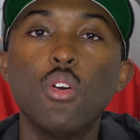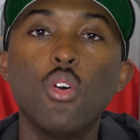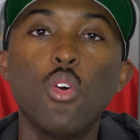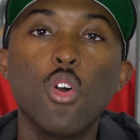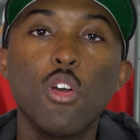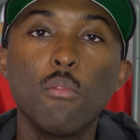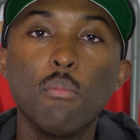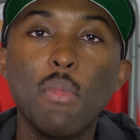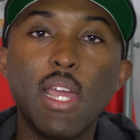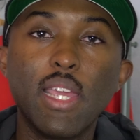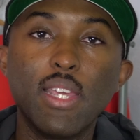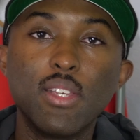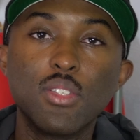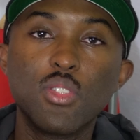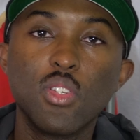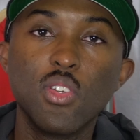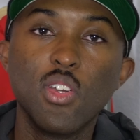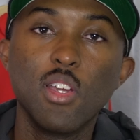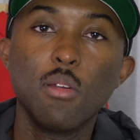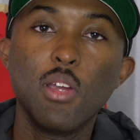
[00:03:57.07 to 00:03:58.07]
on my
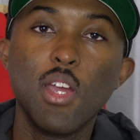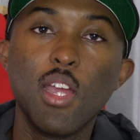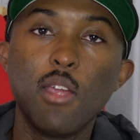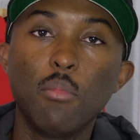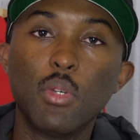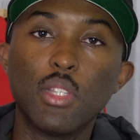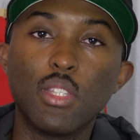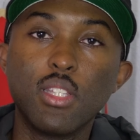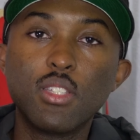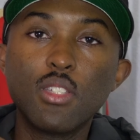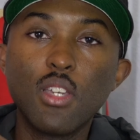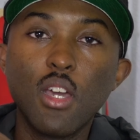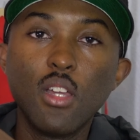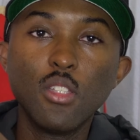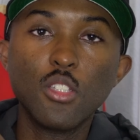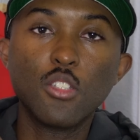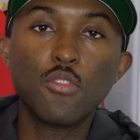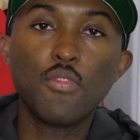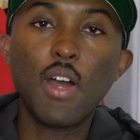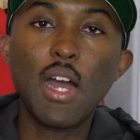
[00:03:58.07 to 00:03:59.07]
Instagram, right? But this
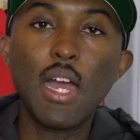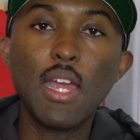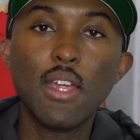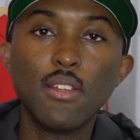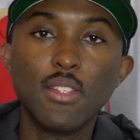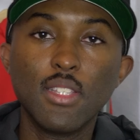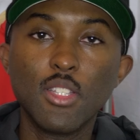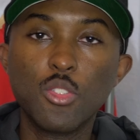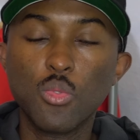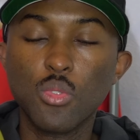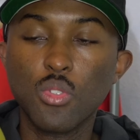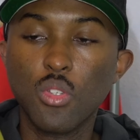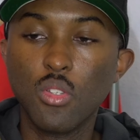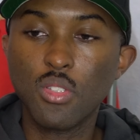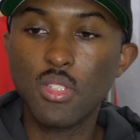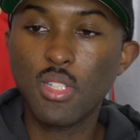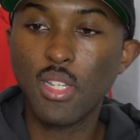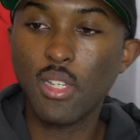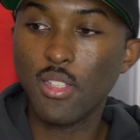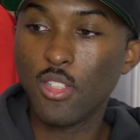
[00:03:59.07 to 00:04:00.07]
color's fire. This was on
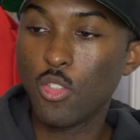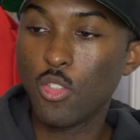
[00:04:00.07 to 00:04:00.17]
sale